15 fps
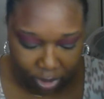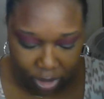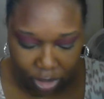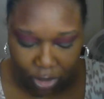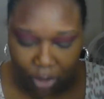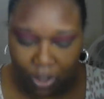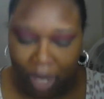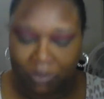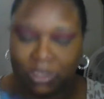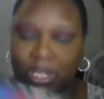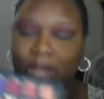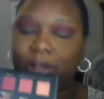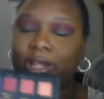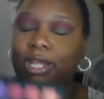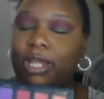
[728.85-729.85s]
So, I'm
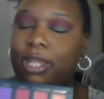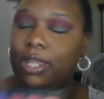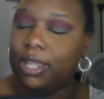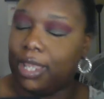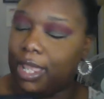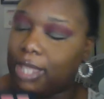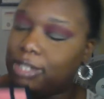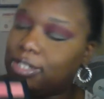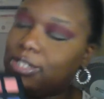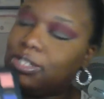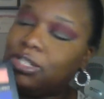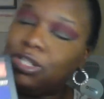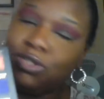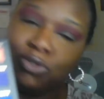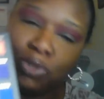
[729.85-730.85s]
sorry. I just
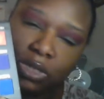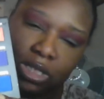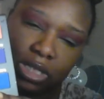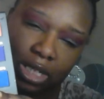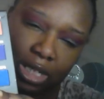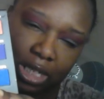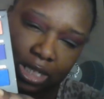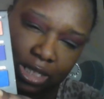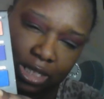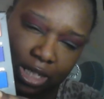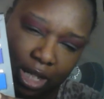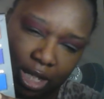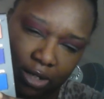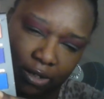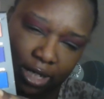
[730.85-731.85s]
used this
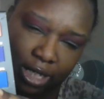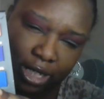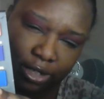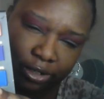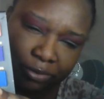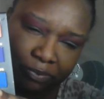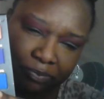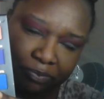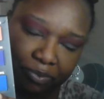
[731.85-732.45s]
color here.